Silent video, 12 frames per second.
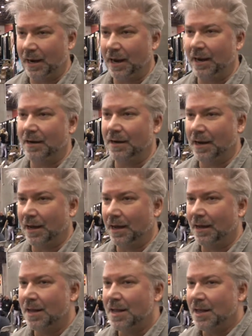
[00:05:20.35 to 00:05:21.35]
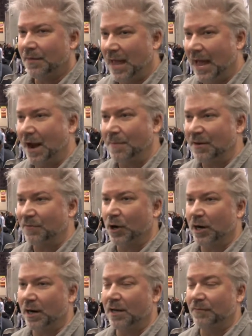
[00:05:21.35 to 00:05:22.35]
And uh, that I mean
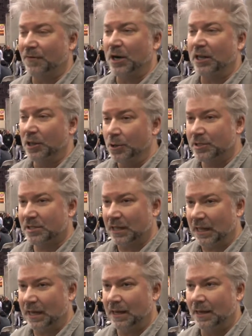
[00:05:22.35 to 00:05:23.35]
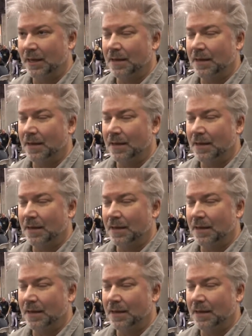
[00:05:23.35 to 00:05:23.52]
very very loosely,